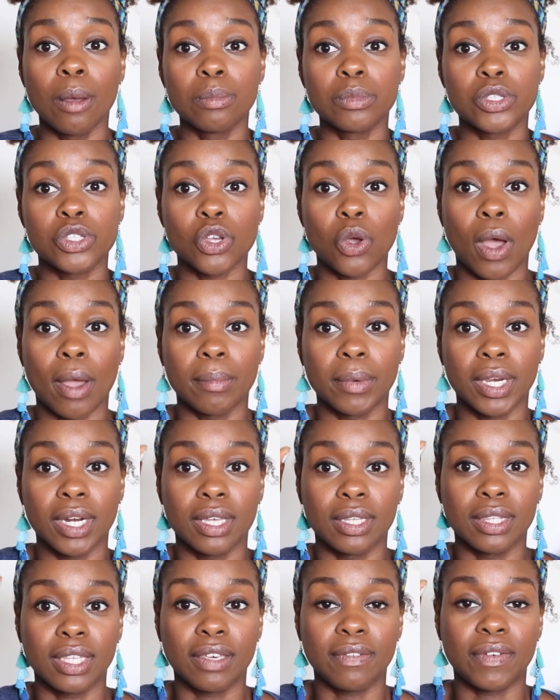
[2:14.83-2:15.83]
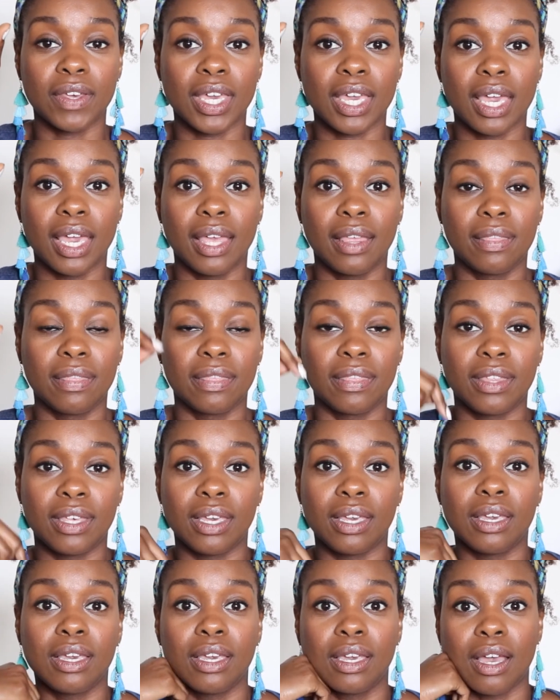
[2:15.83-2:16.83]
So I'm going to leave it in
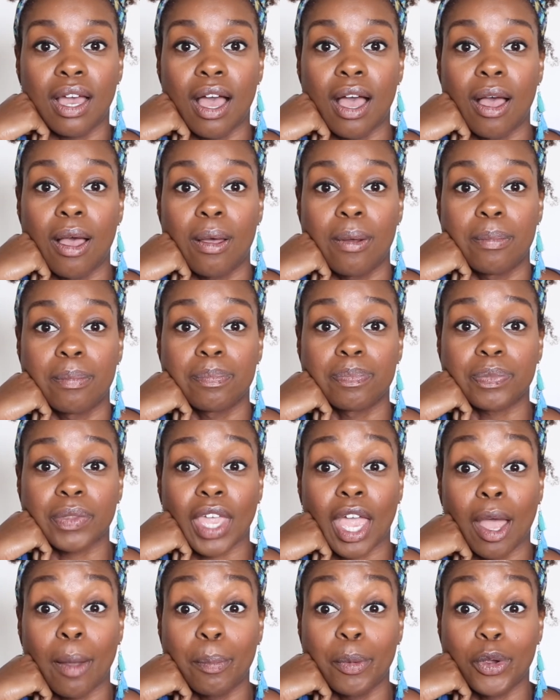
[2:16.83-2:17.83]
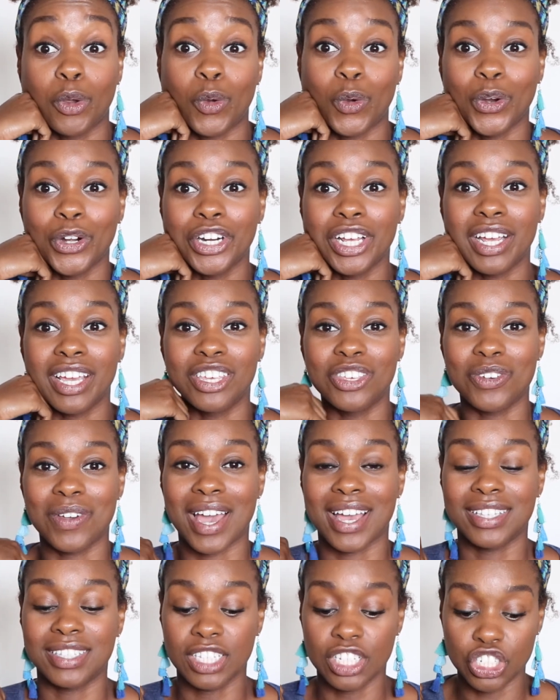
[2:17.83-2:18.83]
the upper corner and you
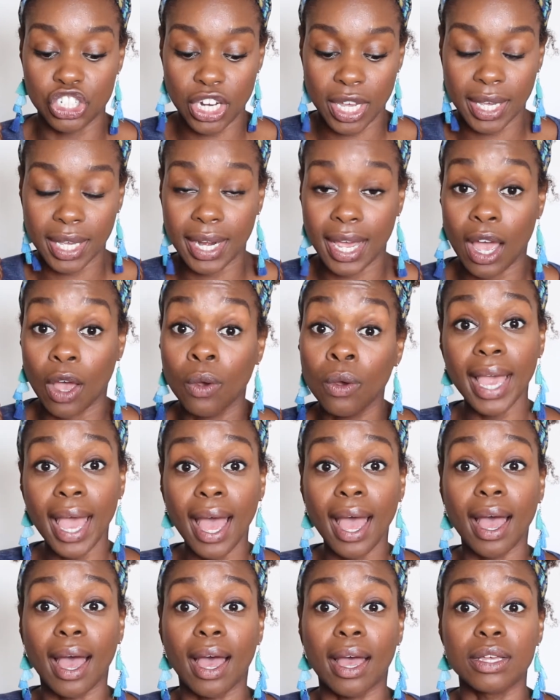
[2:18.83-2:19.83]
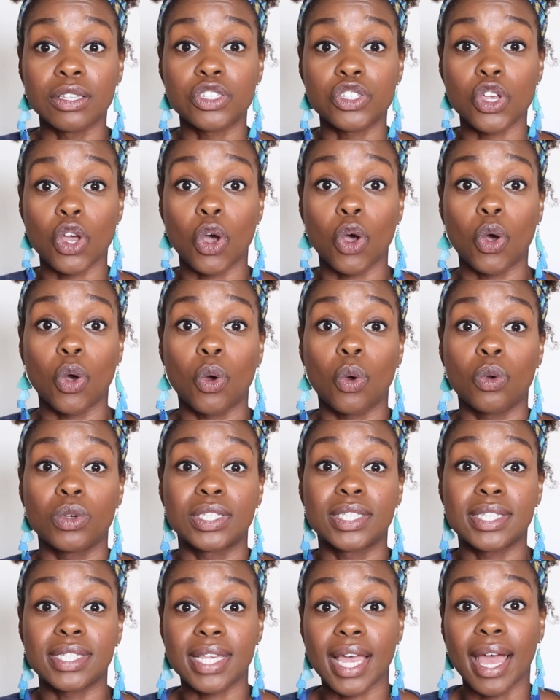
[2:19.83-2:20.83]
guys can check it out. Yeah, so
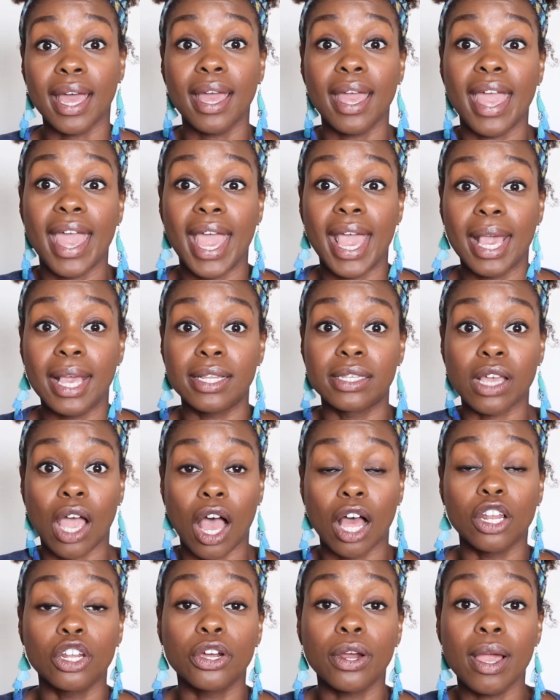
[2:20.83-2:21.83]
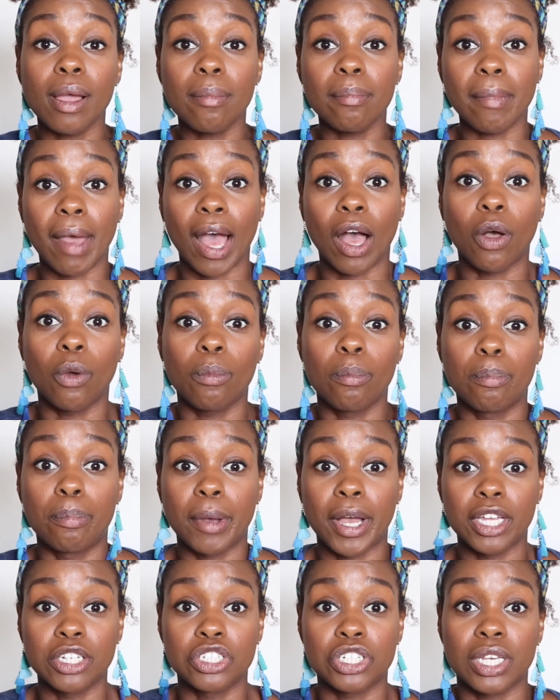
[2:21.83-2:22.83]
set a dollar amount
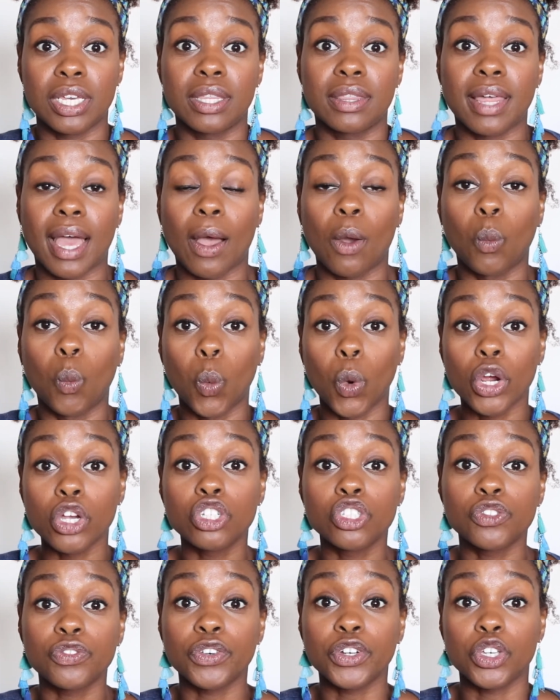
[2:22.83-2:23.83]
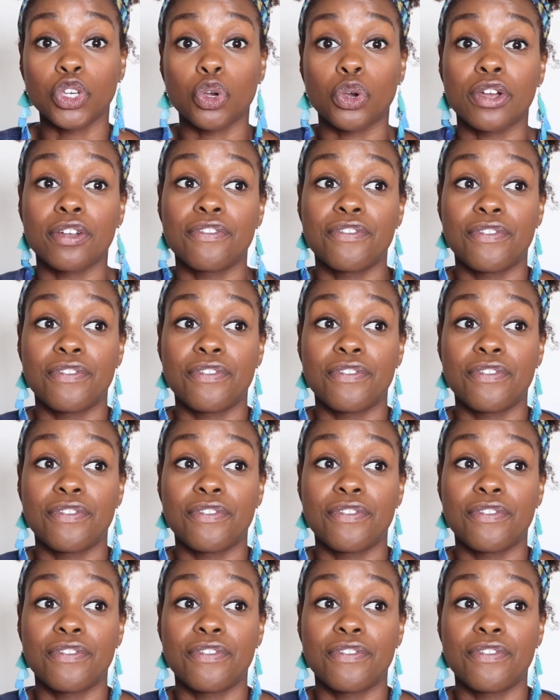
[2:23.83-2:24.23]
budget that works for your